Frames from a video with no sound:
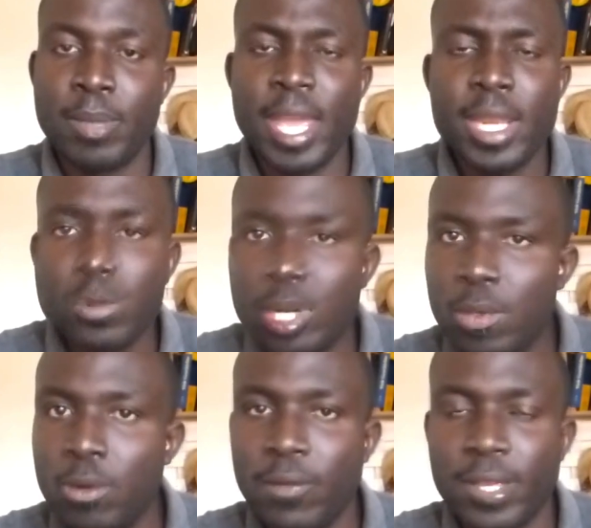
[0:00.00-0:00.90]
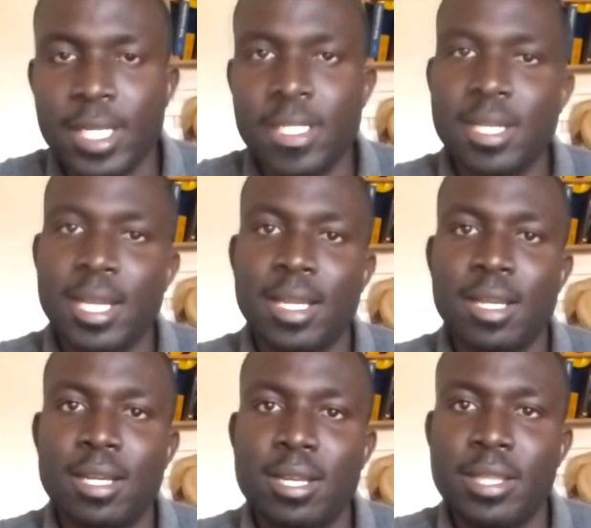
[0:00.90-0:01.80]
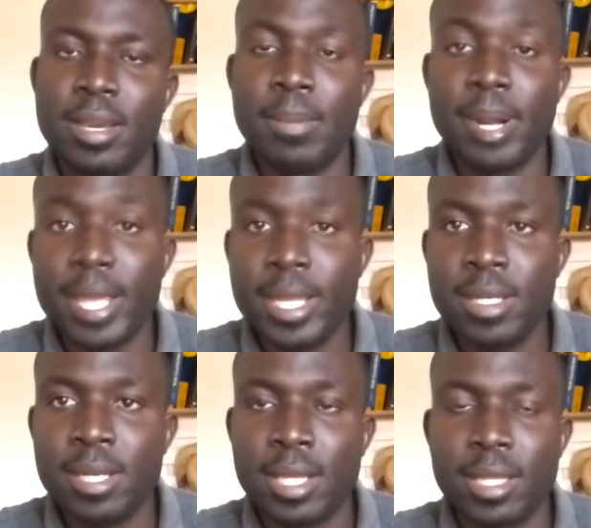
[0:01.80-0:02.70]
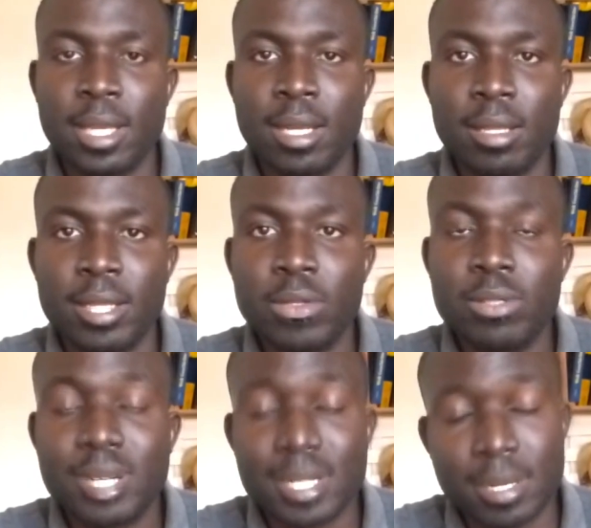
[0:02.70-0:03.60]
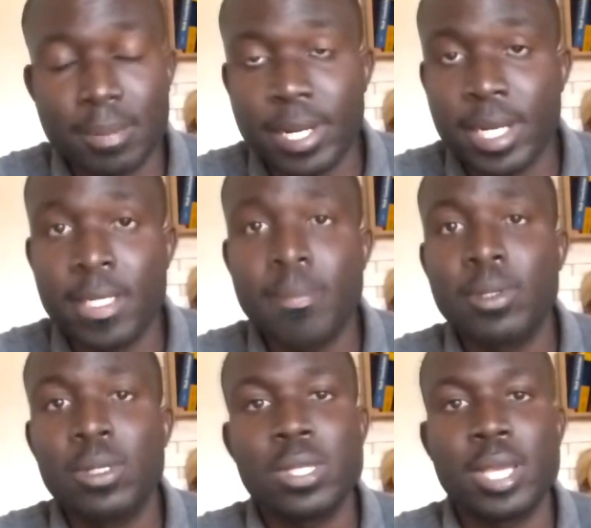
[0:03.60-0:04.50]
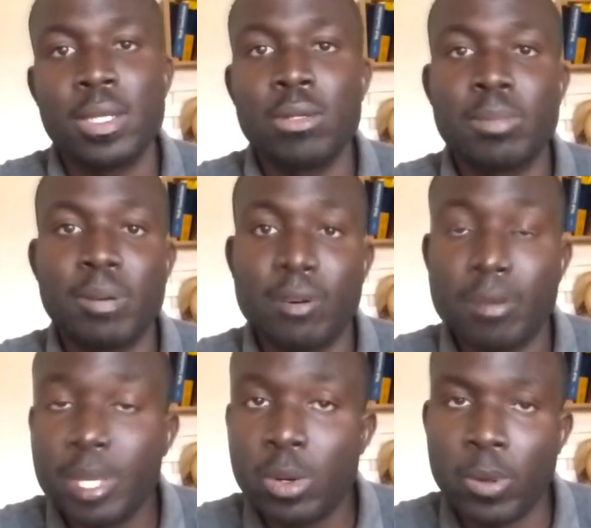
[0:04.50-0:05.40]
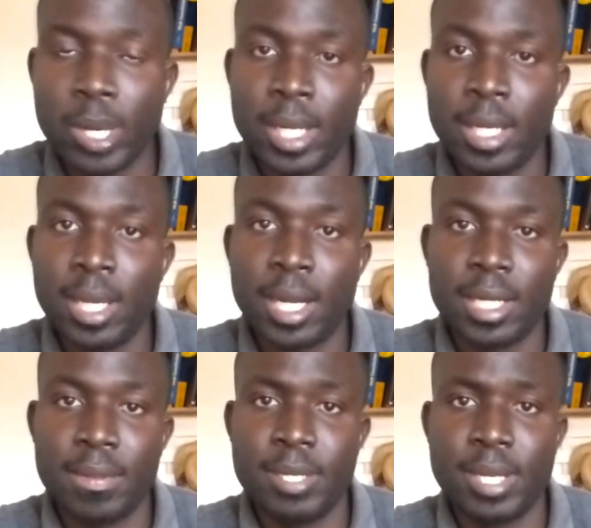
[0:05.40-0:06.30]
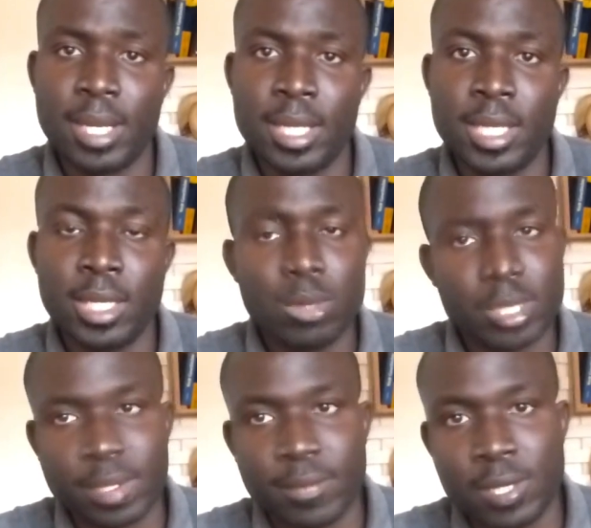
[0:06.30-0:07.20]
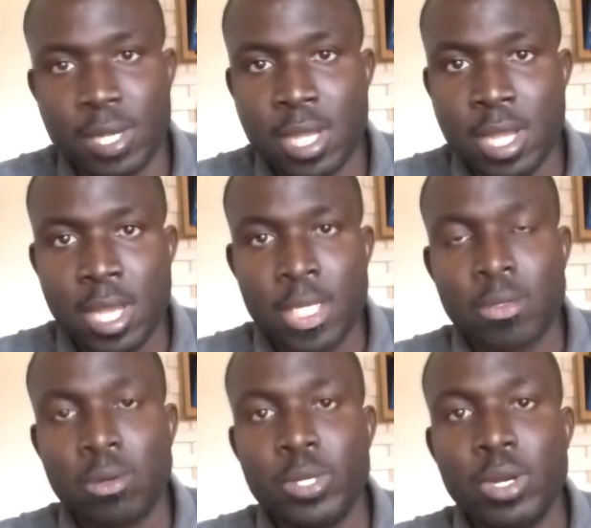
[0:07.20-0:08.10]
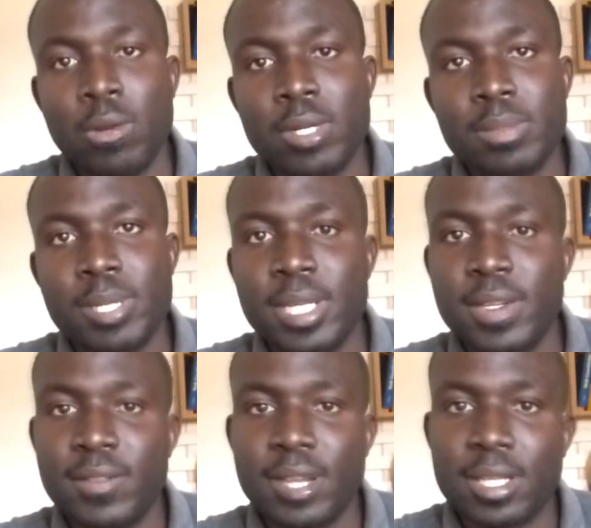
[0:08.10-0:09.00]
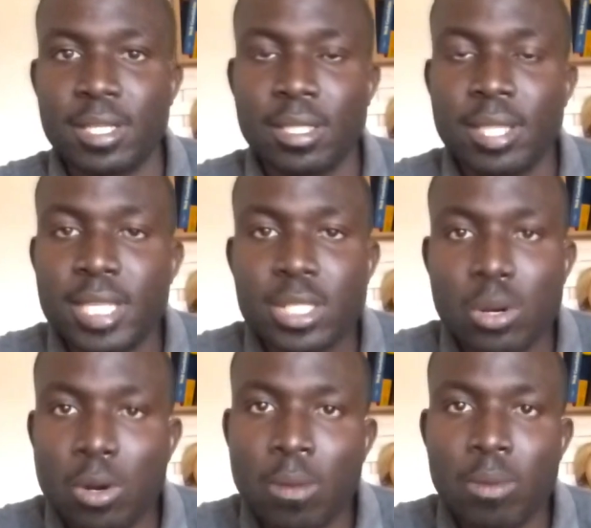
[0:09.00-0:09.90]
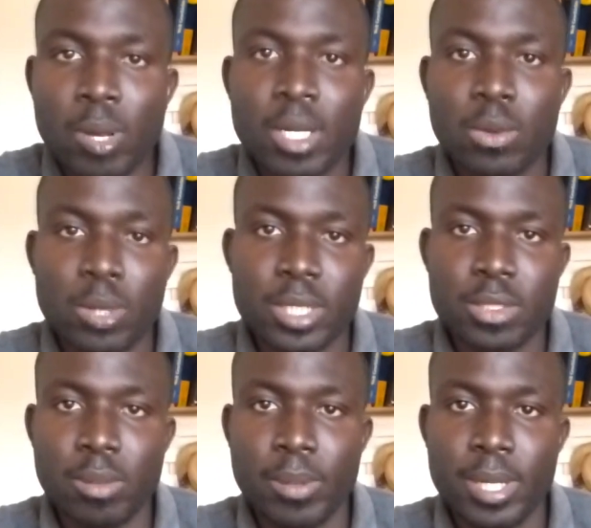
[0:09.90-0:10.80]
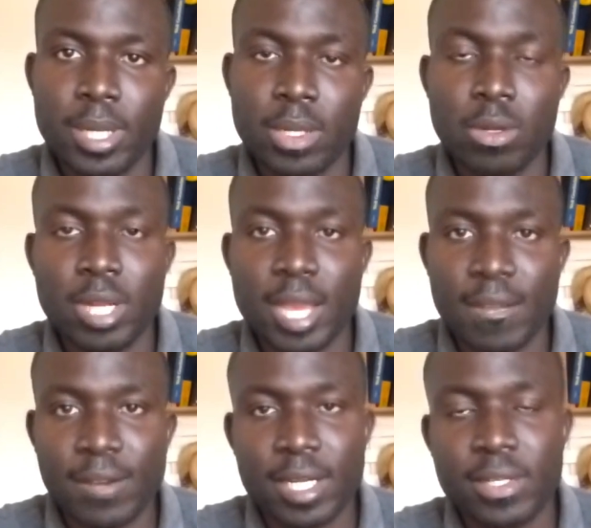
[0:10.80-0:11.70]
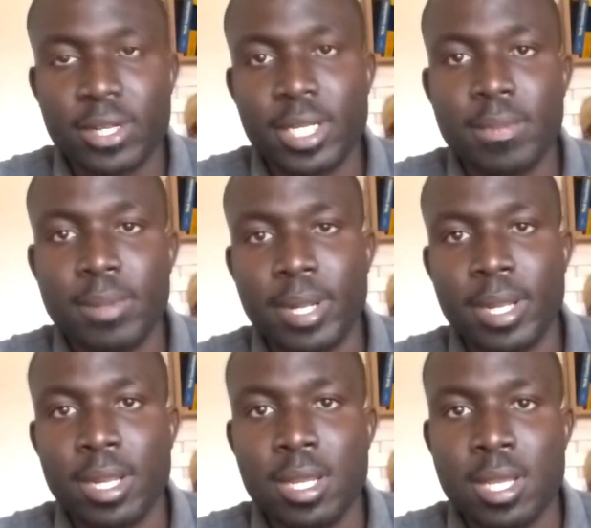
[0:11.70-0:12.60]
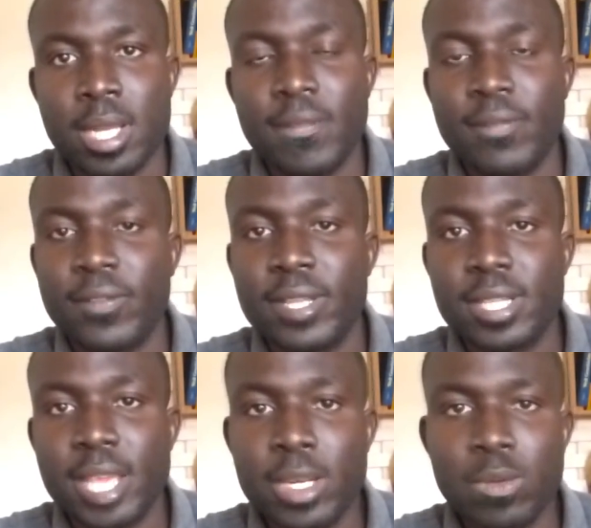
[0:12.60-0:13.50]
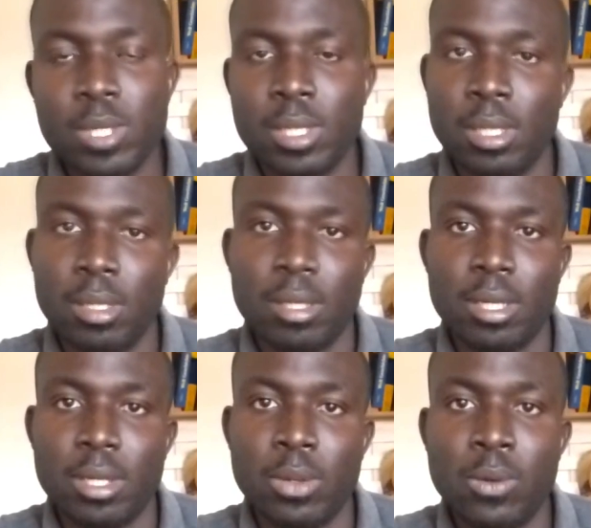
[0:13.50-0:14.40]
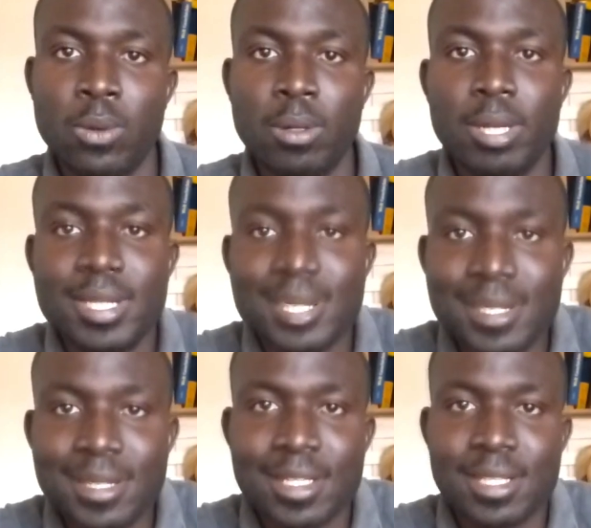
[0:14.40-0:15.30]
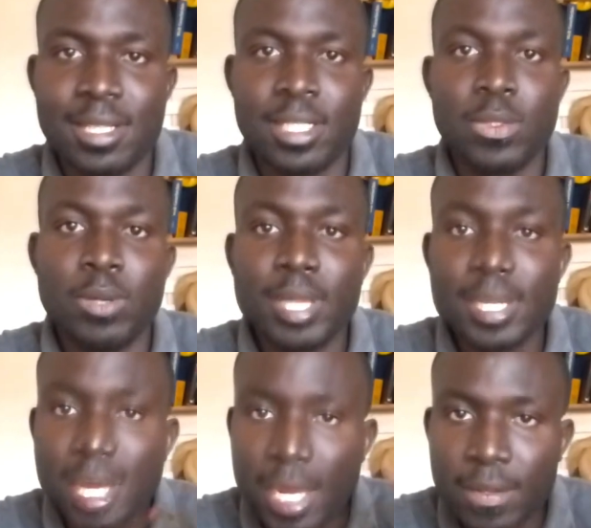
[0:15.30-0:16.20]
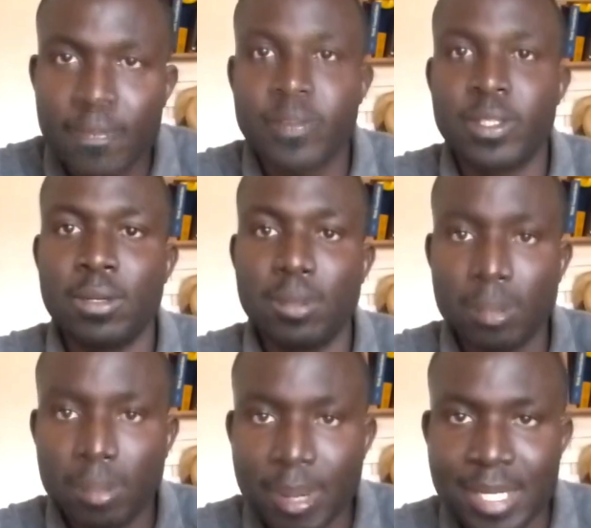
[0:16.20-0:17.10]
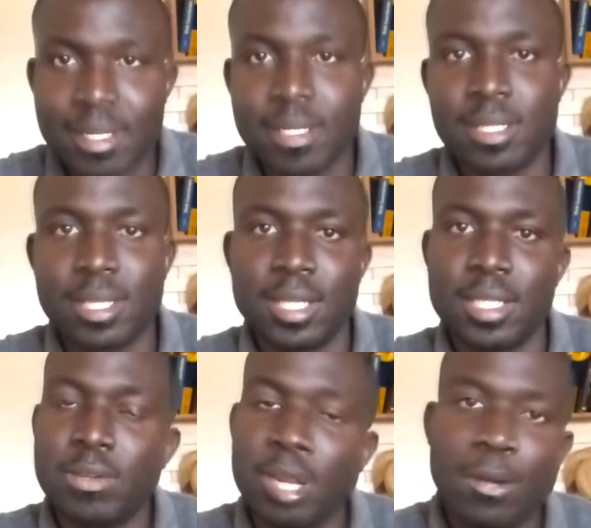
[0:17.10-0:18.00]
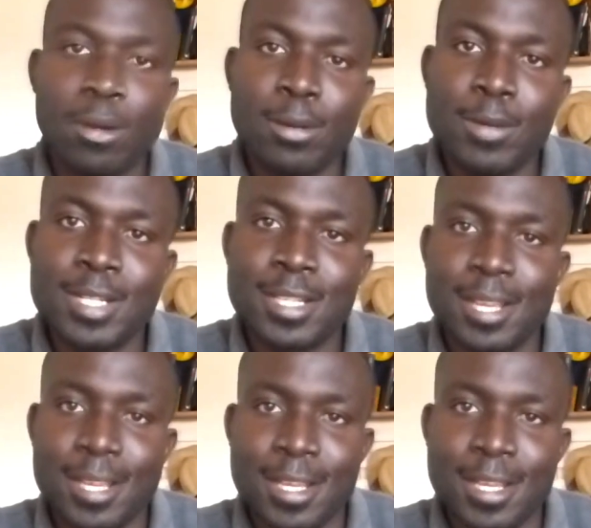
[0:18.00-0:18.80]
anyone who feels like their brain, like they don't trust their brain anymore, they're not performing well academically and whatever. So we always believe that there's no one who is stupid, you only have untrained brain. And if there's anyone who is interested in doing this kind of mastery skills, you can always